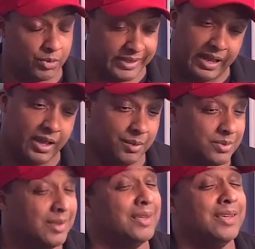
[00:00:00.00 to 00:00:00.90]

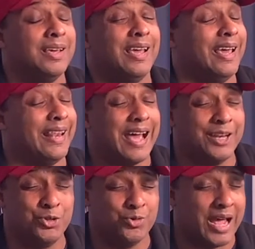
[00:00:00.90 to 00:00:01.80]
times, and I
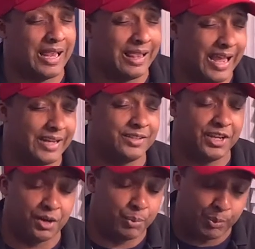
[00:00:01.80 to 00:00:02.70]
do not like to
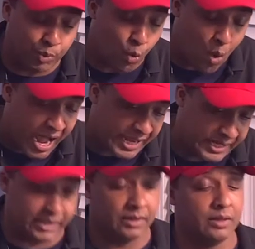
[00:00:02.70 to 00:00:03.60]
hear people
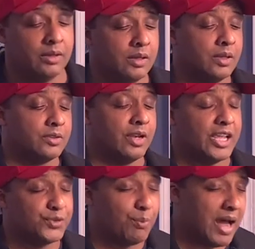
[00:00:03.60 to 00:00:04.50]
whining. So
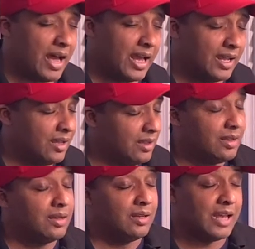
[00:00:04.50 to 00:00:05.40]
that's my
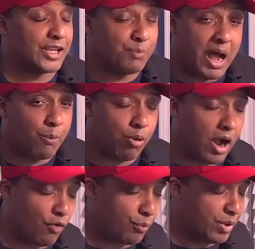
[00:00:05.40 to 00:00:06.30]

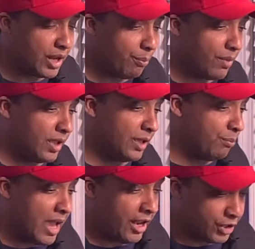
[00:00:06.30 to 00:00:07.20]
problem with being
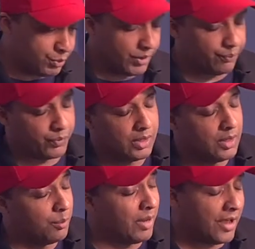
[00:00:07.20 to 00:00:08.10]
in management.
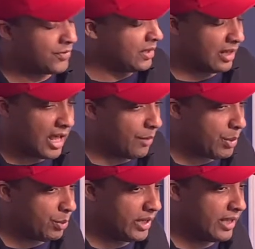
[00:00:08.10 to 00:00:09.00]
But I've seen a lot of
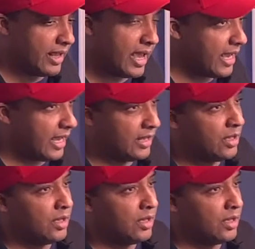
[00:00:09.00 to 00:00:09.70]
people getting ahead,